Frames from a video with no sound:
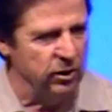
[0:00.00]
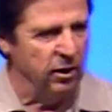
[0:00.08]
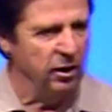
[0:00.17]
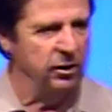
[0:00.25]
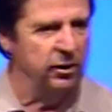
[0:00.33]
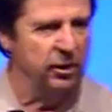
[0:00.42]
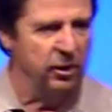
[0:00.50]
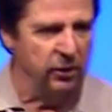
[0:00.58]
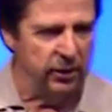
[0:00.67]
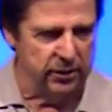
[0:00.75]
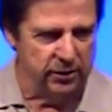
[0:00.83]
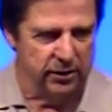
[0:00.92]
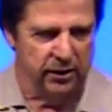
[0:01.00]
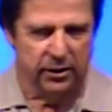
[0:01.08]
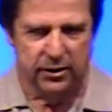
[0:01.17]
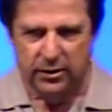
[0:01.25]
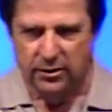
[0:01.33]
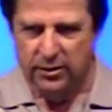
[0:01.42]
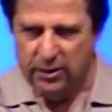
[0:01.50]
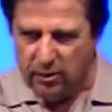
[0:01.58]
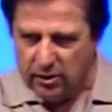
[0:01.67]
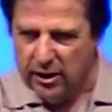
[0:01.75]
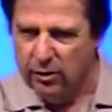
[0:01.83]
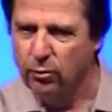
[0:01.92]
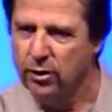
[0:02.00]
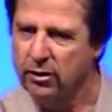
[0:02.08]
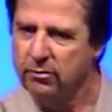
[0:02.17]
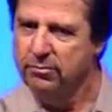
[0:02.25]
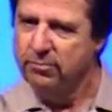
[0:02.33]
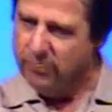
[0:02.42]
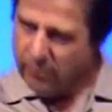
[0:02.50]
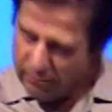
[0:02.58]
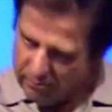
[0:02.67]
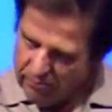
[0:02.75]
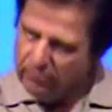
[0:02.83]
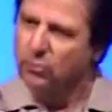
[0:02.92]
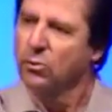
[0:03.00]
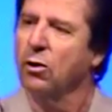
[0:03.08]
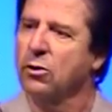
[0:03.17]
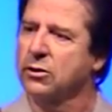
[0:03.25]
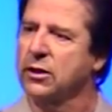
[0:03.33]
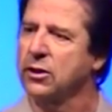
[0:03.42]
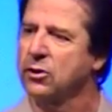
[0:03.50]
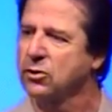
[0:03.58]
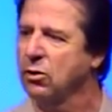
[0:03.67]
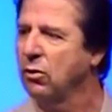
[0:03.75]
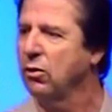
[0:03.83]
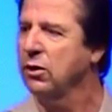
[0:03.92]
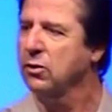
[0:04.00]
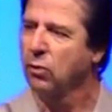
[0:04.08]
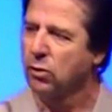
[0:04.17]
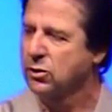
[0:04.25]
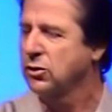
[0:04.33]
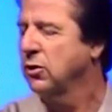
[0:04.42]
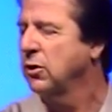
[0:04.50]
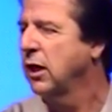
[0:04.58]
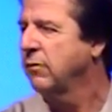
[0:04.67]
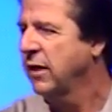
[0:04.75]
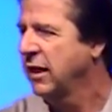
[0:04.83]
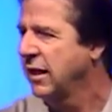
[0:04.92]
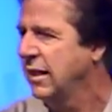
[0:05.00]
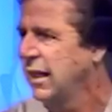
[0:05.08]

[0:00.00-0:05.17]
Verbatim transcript: cart, you know, and the little kid rolls into the store, and of course, sure enough, they get